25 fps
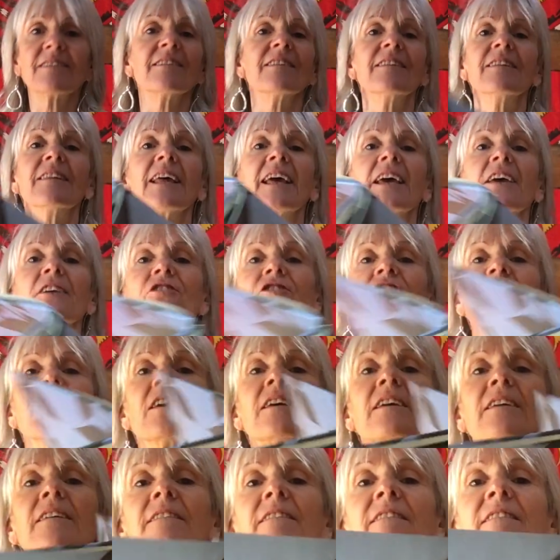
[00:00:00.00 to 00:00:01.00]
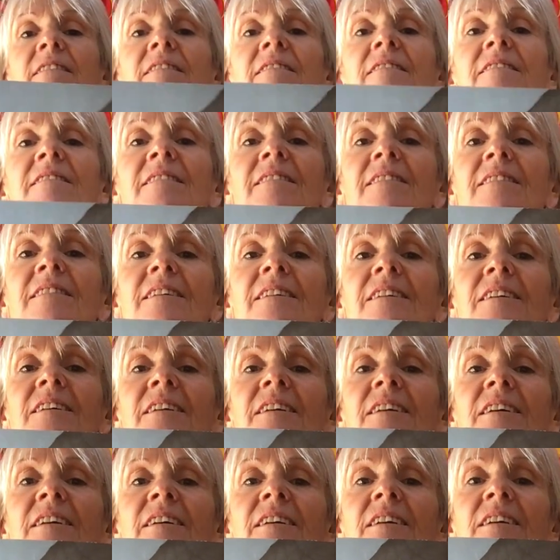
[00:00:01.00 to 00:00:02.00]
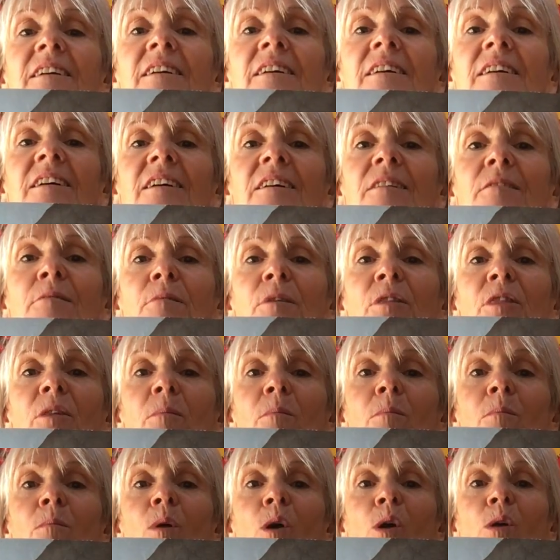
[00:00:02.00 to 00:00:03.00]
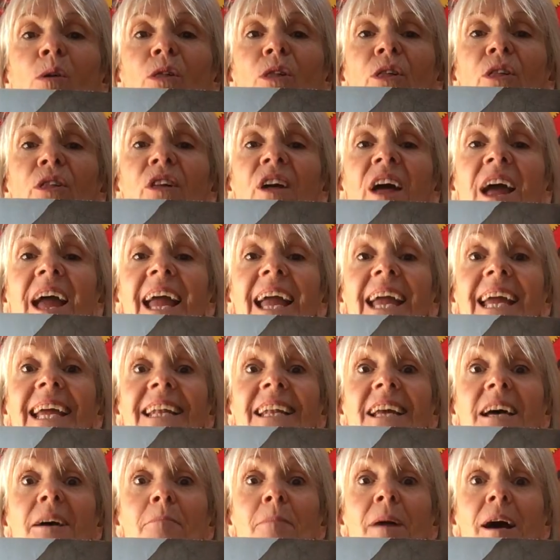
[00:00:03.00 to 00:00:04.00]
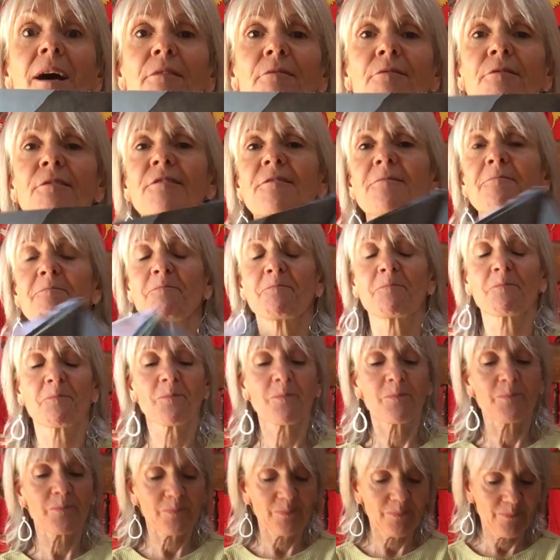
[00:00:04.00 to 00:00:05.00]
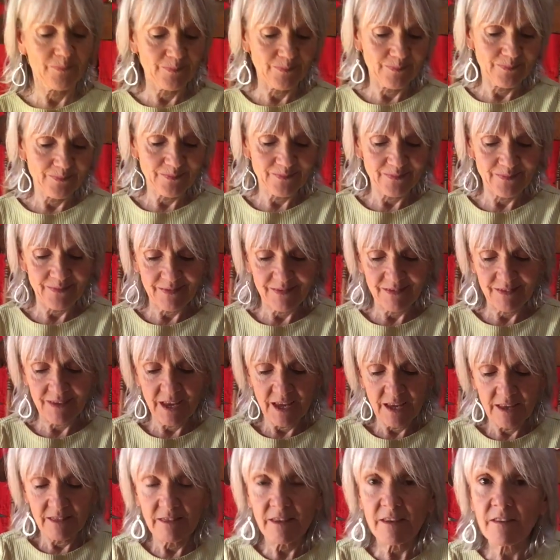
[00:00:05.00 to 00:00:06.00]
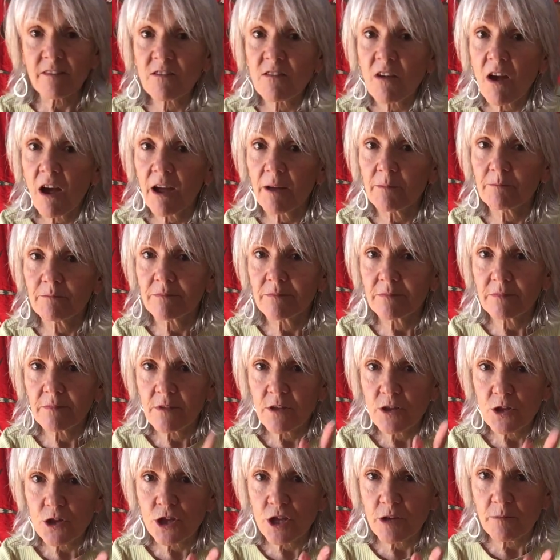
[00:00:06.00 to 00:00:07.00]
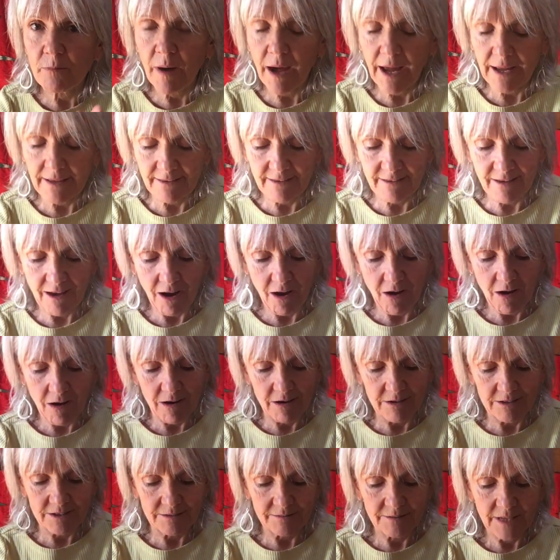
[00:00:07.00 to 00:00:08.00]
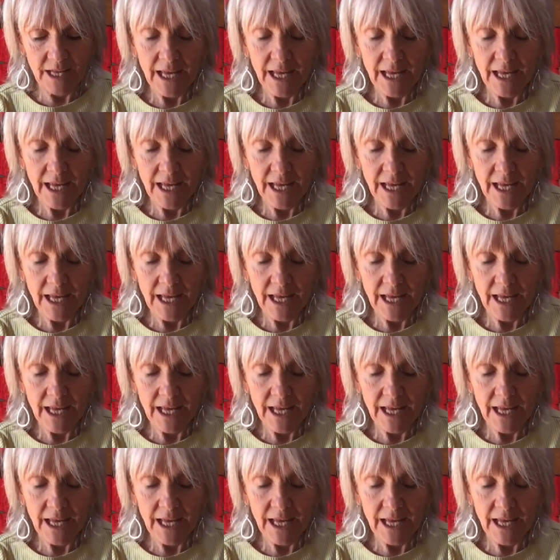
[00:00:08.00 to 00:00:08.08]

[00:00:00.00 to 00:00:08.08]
And there she is, with the moth in her mouth. This time she bites hard.